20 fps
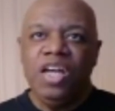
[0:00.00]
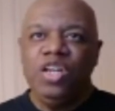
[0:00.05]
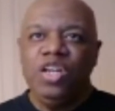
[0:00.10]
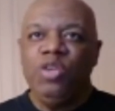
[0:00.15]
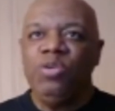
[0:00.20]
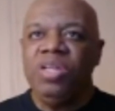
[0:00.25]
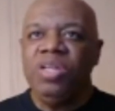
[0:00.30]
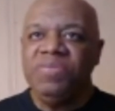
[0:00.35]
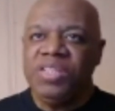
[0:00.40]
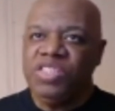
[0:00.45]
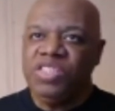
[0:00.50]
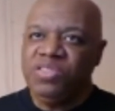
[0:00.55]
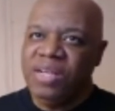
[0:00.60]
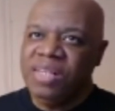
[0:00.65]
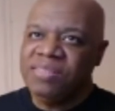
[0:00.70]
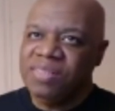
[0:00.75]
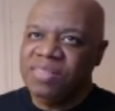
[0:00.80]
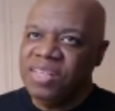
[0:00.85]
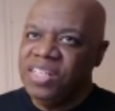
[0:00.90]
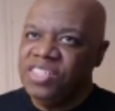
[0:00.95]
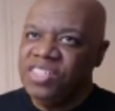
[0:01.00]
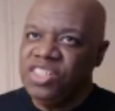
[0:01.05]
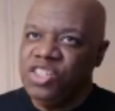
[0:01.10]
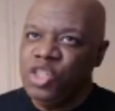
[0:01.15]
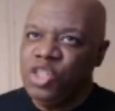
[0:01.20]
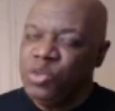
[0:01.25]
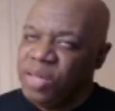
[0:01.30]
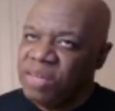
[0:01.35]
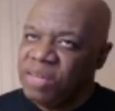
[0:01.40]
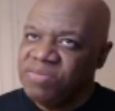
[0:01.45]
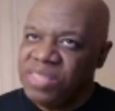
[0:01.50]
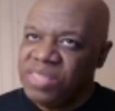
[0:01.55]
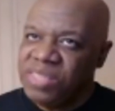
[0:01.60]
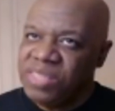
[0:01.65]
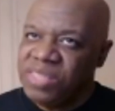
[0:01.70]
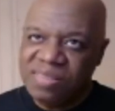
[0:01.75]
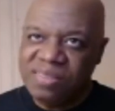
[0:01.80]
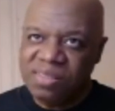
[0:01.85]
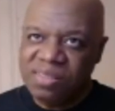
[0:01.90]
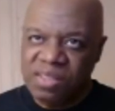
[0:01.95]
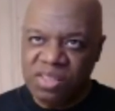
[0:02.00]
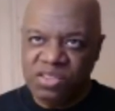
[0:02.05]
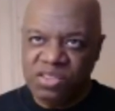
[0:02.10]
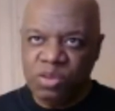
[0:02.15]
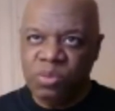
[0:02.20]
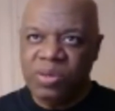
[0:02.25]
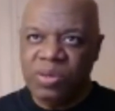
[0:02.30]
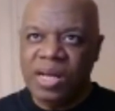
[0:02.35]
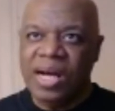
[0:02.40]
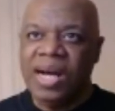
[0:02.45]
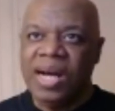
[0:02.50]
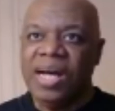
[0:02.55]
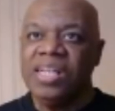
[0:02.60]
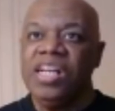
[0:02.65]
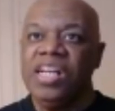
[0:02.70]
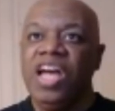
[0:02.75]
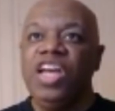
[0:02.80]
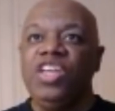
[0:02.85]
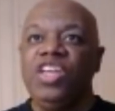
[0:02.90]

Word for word: New Living Translation, you have tested us, O God.